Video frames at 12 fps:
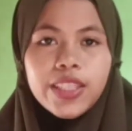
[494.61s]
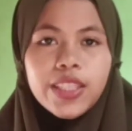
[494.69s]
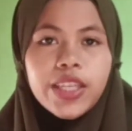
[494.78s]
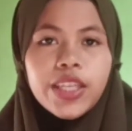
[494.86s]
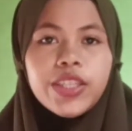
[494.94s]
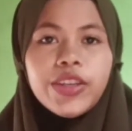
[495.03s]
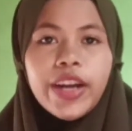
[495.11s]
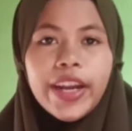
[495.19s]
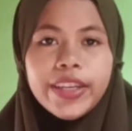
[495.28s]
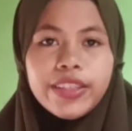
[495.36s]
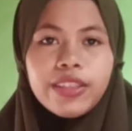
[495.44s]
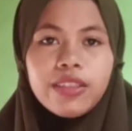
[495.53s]

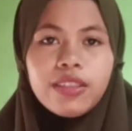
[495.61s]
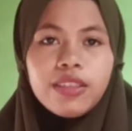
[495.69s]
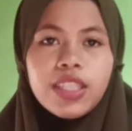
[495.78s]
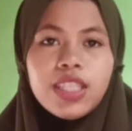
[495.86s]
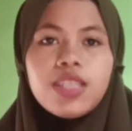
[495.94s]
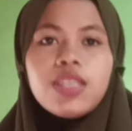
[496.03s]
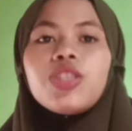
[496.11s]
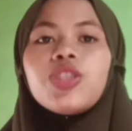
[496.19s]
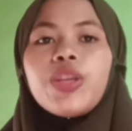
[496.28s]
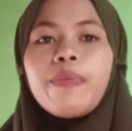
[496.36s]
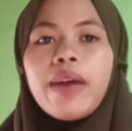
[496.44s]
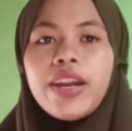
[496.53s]
Igraine is
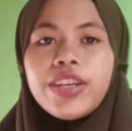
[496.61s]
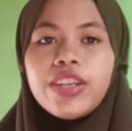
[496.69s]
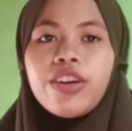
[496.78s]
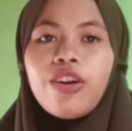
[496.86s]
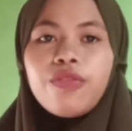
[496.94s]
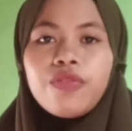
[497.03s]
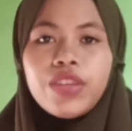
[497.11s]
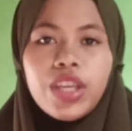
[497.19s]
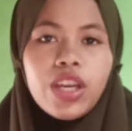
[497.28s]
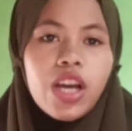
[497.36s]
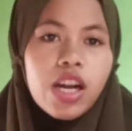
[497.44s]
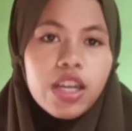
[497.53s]
the mother of
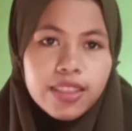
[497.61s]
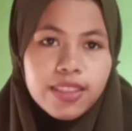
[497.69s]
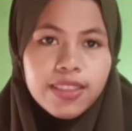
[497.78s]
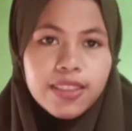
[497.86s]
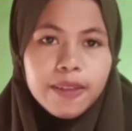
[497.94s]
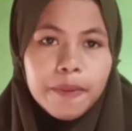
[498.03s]
King Arthur.